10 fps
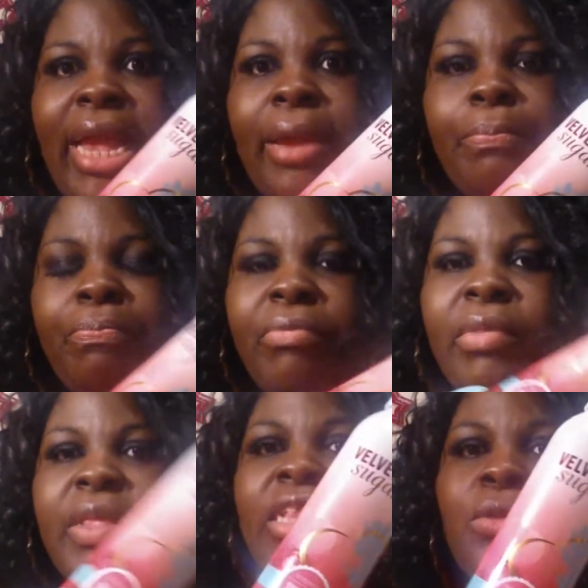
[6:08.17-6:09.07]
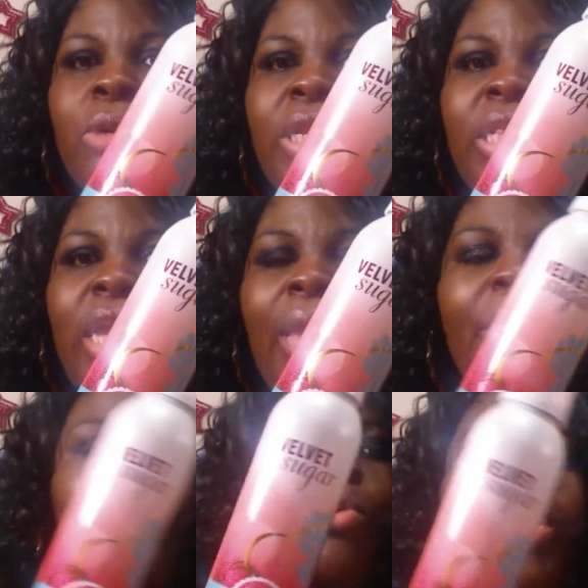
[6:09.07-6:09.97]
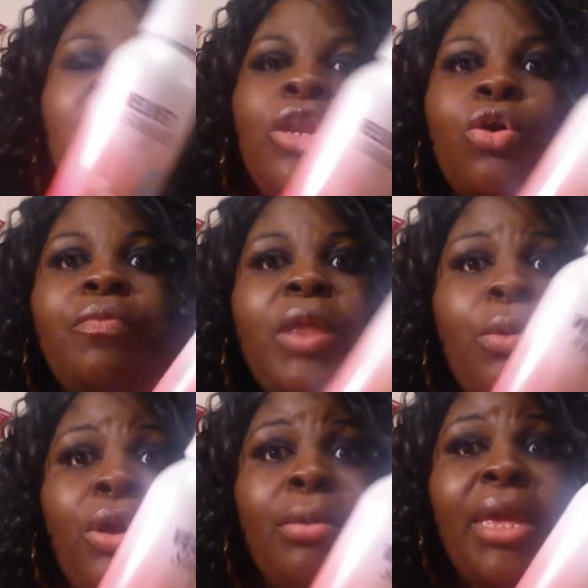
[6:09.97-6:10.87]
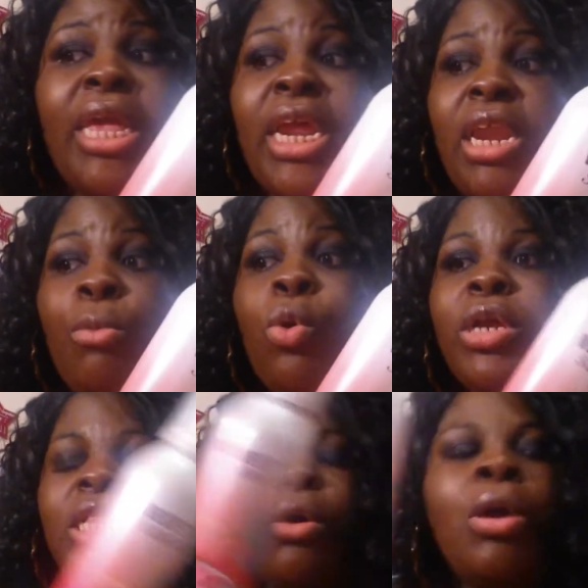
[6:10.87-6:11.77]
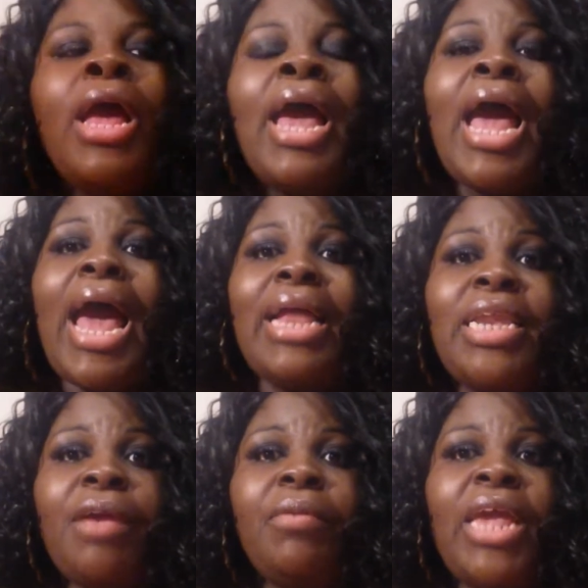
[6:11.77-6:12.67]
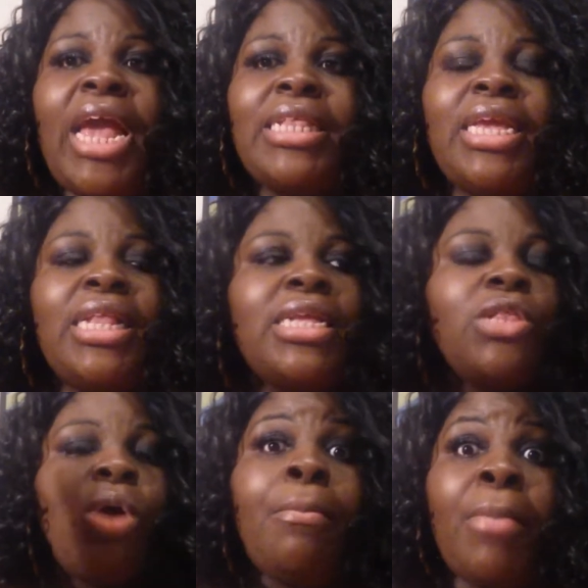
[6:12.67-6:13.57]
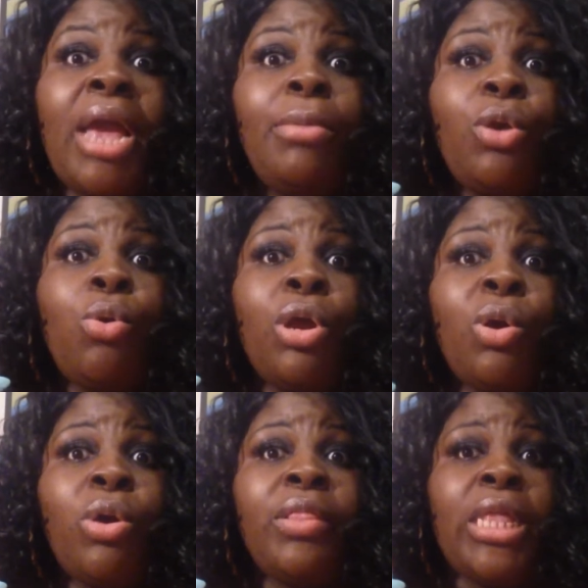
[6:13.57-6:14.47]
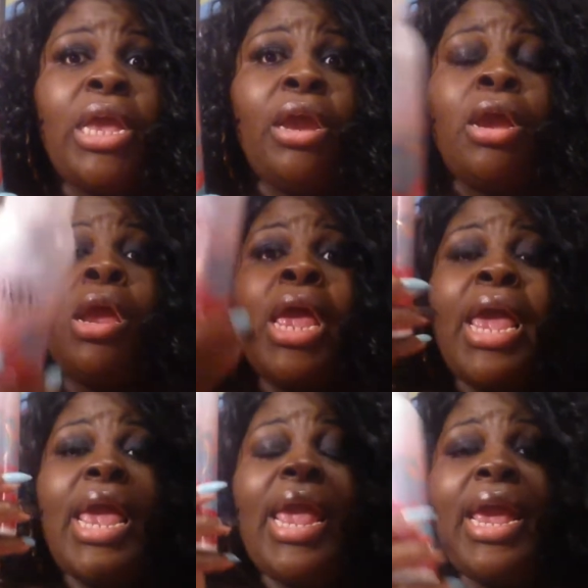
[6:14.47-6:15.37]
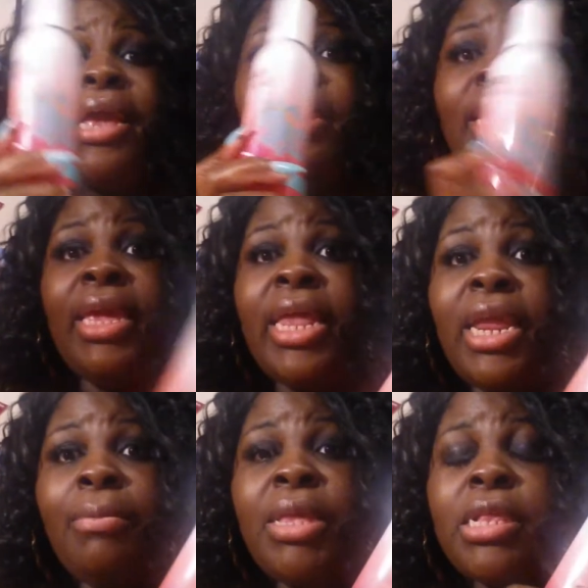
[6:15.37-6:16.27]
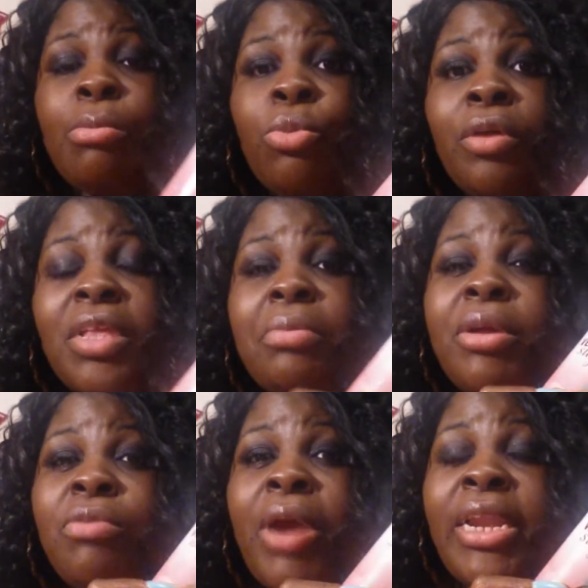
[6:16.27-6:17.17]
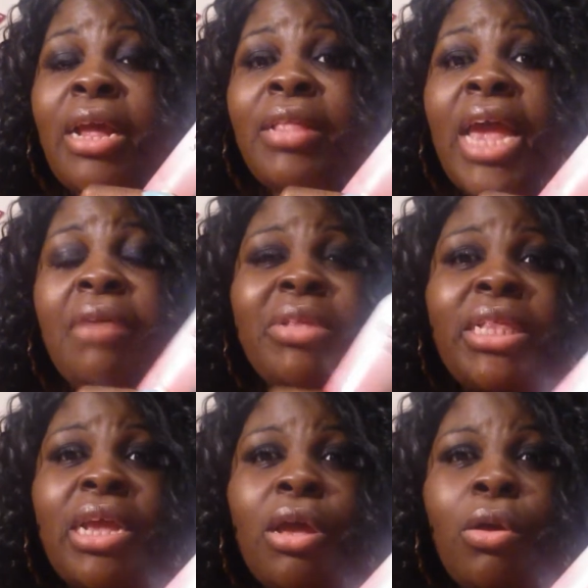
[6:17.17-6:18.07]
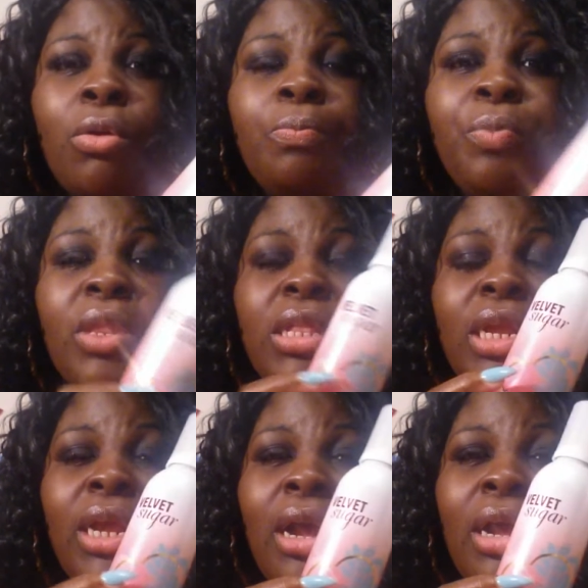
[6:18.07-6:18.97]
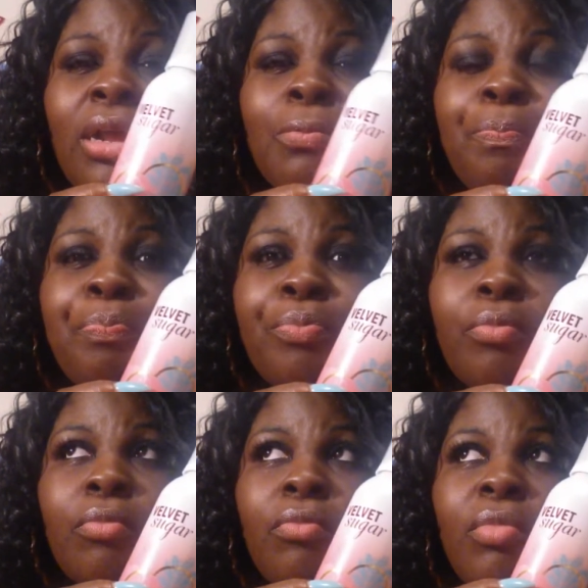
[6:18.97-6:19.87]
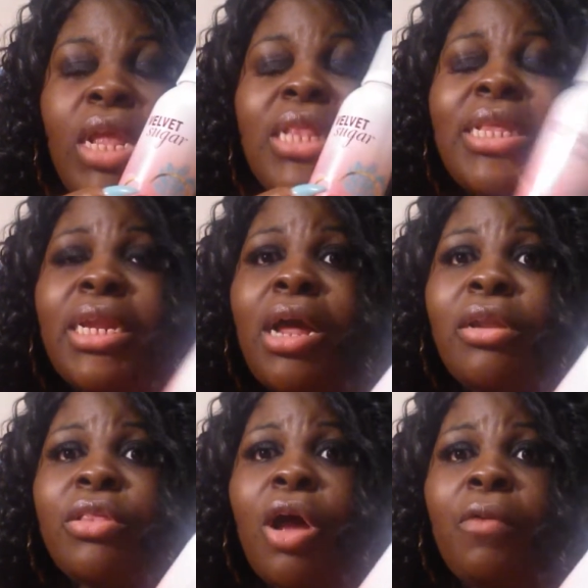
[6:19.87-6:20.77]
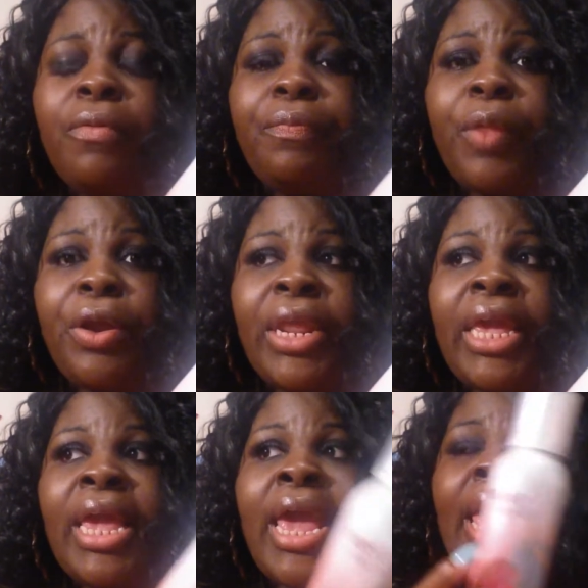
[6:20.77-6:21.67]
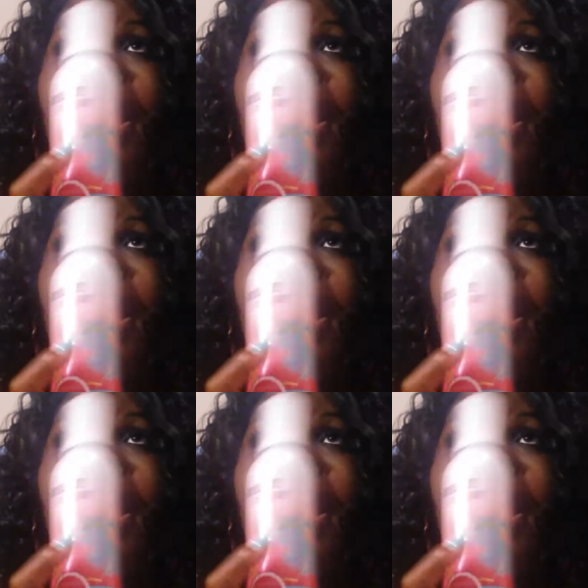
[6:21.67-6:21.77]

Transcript: Day, this is when this came out, so he didn't know if they were going to be getting any more. So I definitely had to get this, so I might be going on there and getting me some more of this, because right now they have a sale, $10 off of 30,